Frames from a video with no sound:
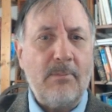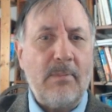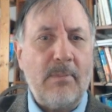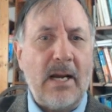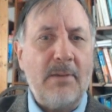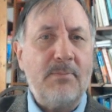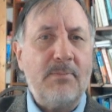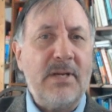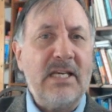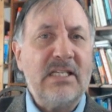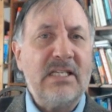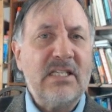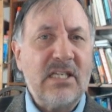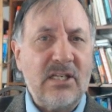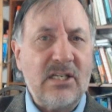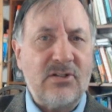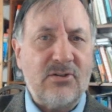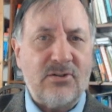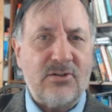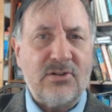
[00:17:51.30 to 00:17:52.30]
might be
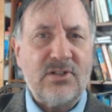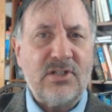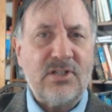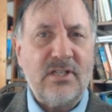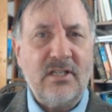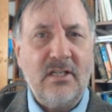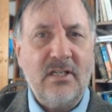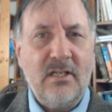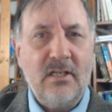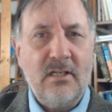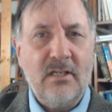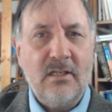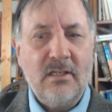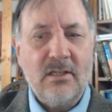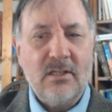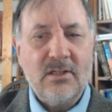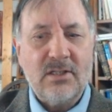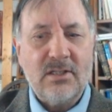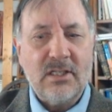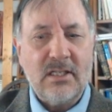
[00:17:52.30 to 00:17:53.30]
scissors.
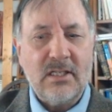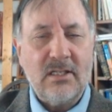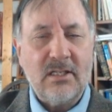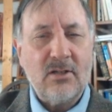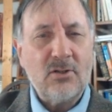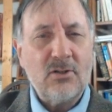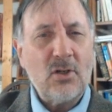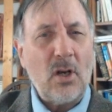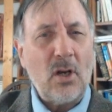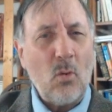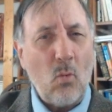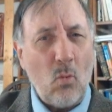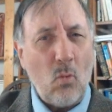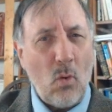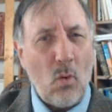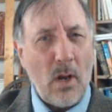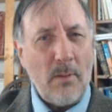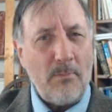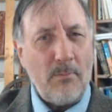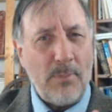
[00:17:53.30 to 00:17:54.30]
You see, there's only
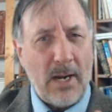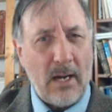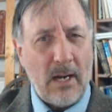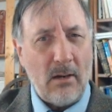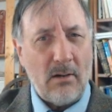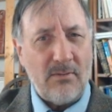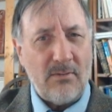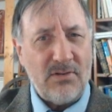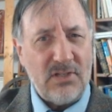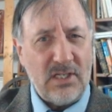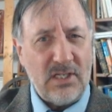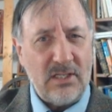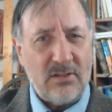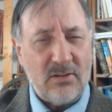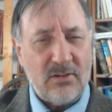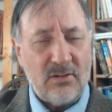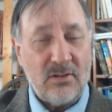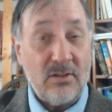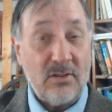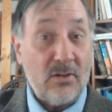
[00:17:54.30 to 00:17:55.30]
one pair of
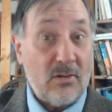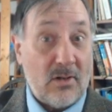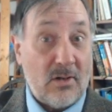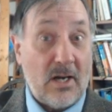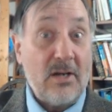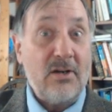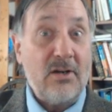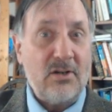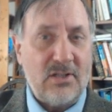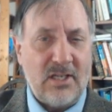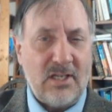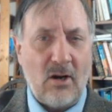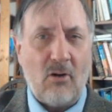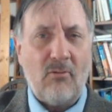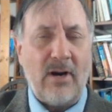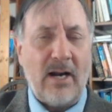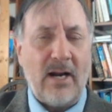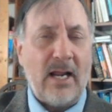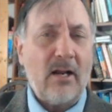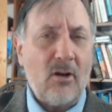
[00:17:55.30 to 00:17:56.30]
scissors, or you see
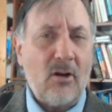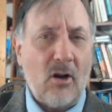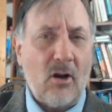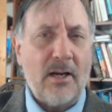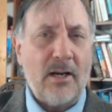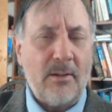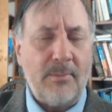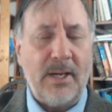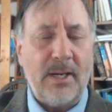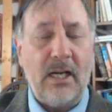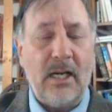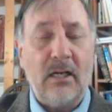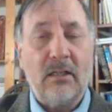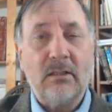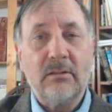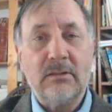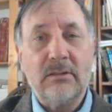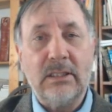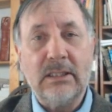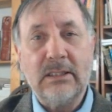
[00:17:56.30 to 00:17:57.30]
already I call it a
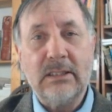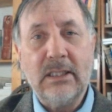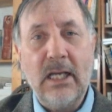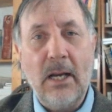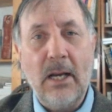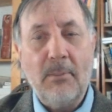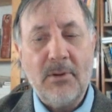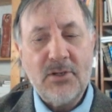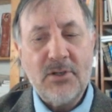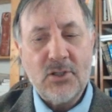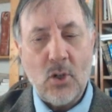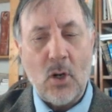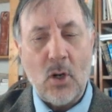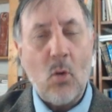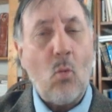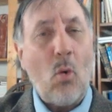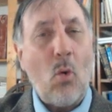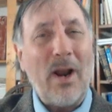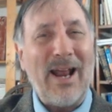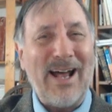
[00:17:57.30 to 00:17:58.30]
pair, right? But there's
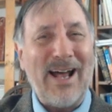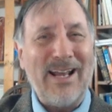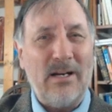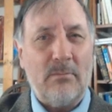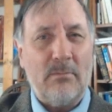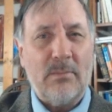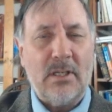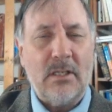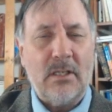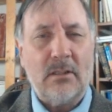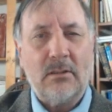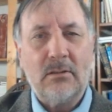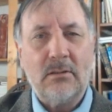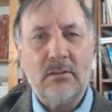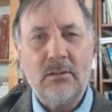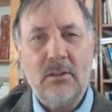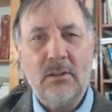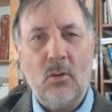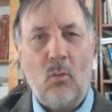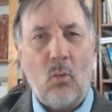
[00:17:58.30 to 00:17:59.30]
only one item there,
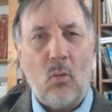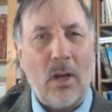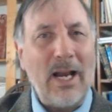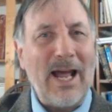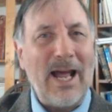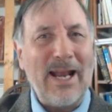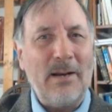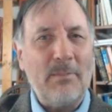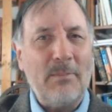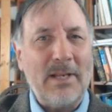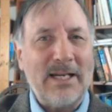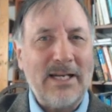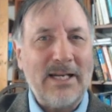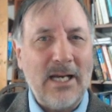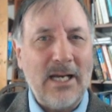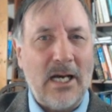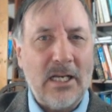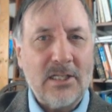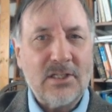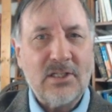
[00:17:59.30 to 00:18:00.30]
one item that
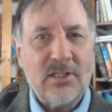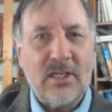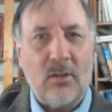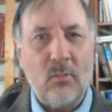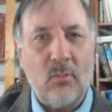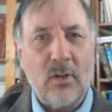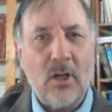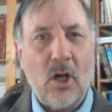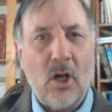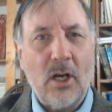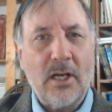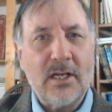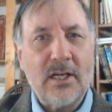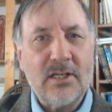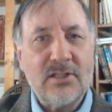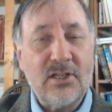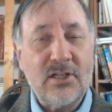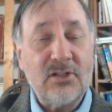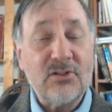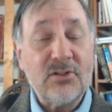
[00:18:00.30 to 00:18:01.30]
cuts, and we call
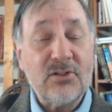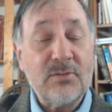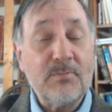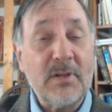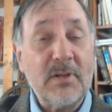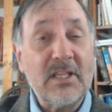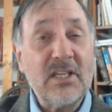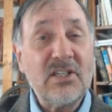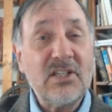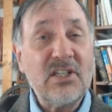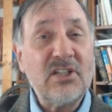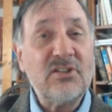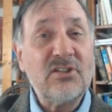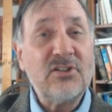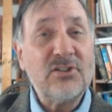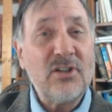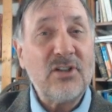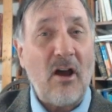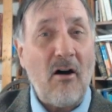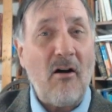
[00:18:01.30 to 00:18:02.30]
it a scissors. But the
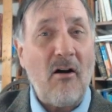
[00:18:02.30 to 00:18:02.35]
scissors